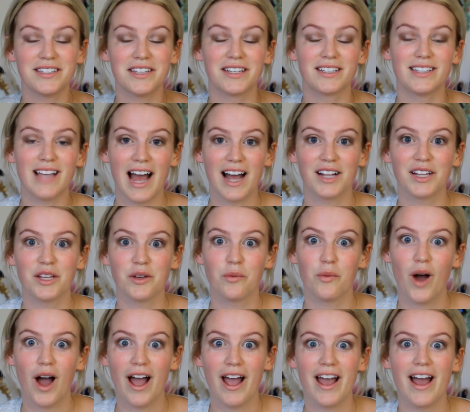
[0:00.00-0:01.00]
Exactly
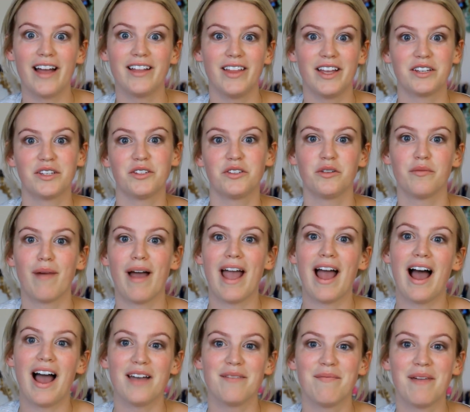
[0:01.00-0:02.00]
why I like to do
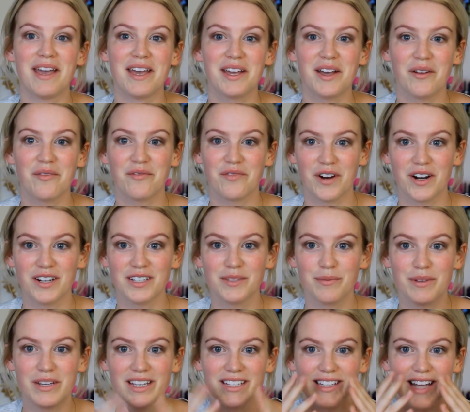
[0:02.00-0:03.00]
my eye makeup
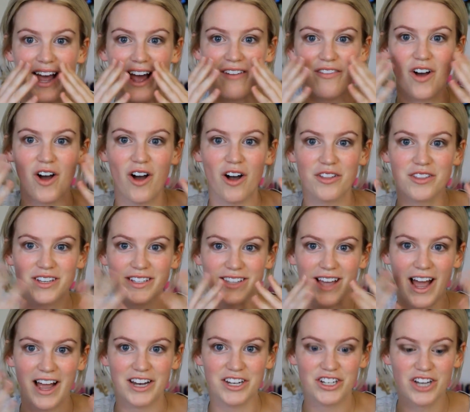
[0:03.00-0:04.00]
first, because I have all this
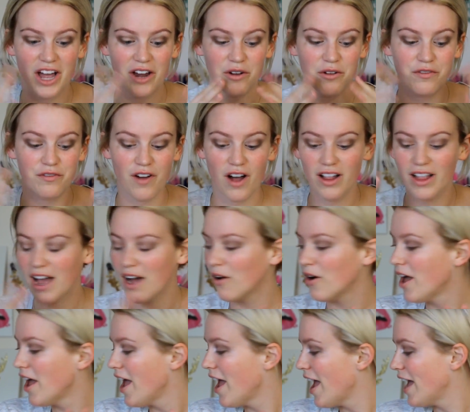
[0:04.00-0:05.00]
eyeshadow fallout,